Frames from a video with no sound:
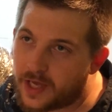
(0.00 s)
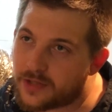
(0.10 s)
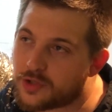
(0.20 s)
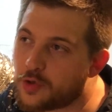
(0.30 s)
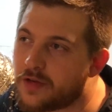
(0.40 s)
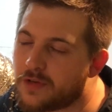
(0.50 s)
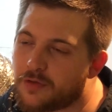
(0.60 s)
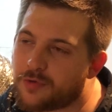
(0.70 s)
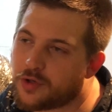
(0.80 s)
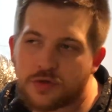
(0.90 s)
And so even
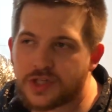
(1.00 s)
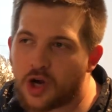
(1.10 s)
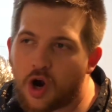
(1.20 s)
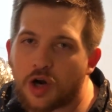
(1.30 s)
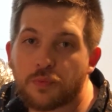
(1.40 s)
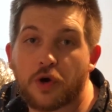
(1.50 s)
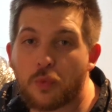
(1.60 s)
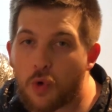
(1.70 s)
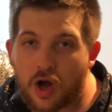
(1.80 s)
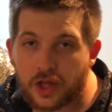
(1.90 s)
if you're using a hardware
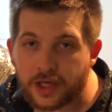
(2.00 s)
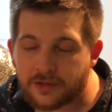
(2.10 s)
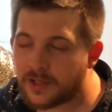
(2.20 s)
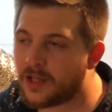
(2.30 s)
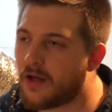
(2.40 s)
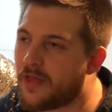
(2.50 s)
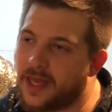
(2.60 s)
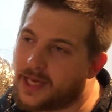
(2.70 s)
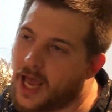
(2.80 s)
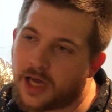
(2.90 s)
wallet, they
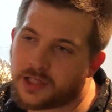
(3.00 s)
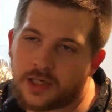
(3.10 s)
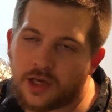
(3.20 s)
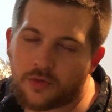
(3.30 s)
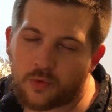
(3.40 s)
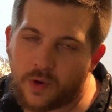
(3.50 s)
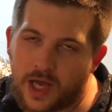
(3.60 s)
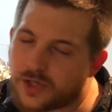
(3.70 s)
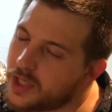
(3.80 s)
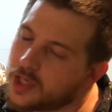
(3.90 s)
can hack you in other
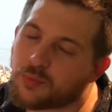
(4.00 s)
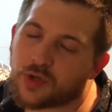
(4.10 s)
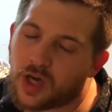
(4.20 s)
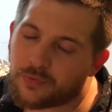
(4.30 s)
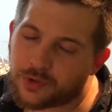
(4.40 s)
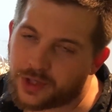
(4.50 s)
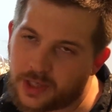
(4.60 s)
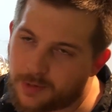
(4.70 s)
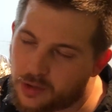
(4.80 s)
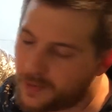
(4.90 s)
ways. They can recover your email